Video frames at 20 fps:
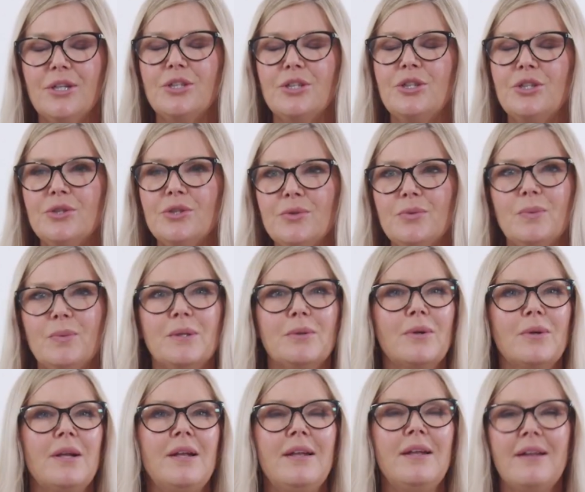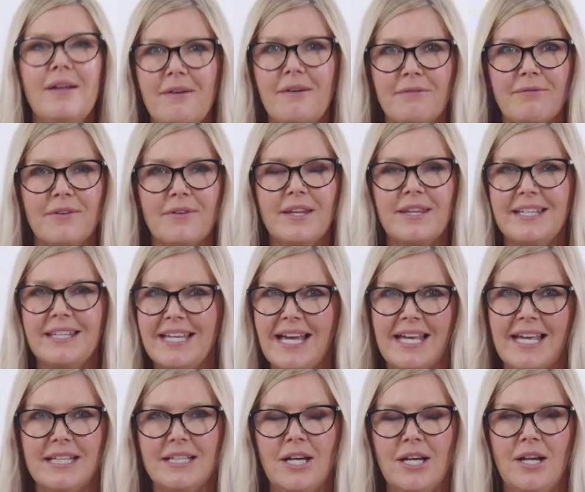You will love the
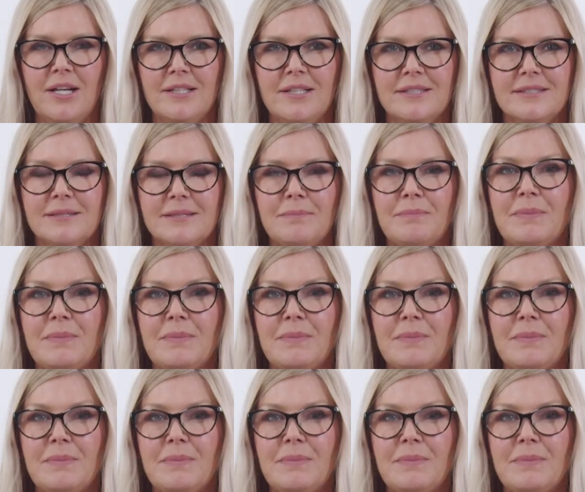8 colours